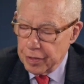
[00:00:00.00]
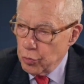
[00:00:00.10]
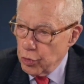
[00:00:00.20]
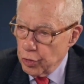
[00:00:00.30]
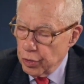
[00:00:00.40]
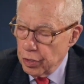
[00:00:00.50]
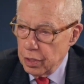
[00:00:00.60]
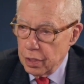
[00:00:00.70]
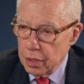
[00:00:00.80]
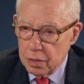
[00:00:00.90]
it were
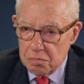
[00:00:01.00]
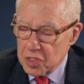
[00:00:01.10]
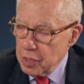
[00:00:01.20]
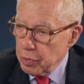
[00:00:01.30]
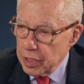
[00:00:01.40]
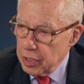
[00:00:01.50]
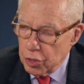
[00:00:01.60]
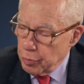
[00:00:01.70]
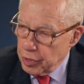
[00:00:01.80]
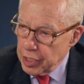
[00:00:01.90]
simply an
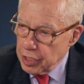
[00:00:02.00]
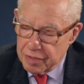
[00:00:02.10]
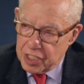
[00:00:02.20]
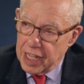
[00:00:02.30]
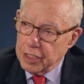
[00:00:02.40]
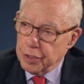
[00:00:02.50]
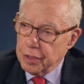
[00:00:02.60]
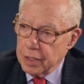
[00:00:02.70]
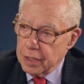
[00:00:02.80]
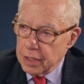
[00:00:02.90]
interpretation of a statute.
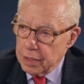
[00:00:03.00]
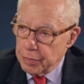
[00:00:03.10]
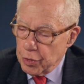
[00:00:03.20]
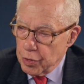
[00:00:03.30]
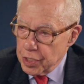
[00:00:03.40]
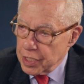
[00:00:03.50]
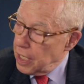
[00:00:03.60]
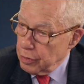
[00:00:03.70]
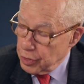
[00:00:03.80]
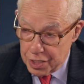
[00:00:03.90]
Because
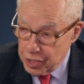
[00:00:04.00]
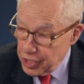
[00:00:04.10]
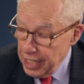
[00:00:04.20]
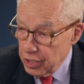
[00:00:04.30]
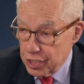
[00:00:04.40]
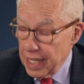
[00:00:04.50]
Congress can change